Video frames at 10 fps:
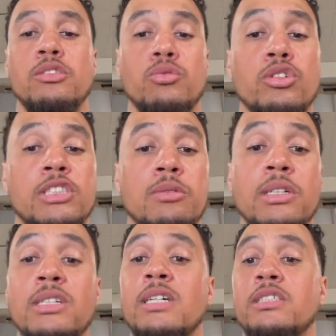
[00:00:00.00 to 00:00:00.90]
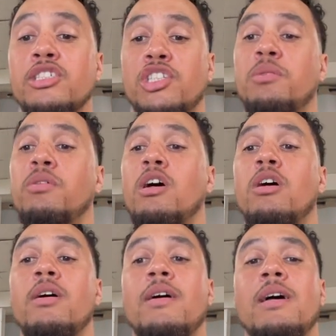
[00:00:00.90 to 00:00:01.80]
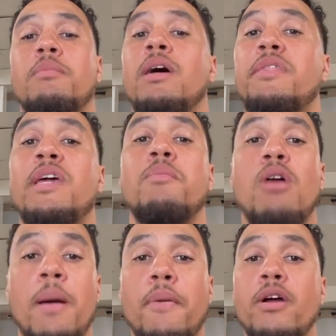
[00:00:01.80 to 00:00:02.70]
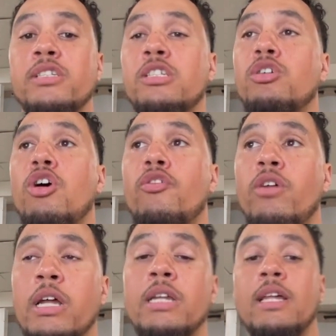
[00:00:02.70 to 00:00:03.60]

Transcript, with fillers: We'll see what he does this year, but I but I think Brock Purdy's a little overrated.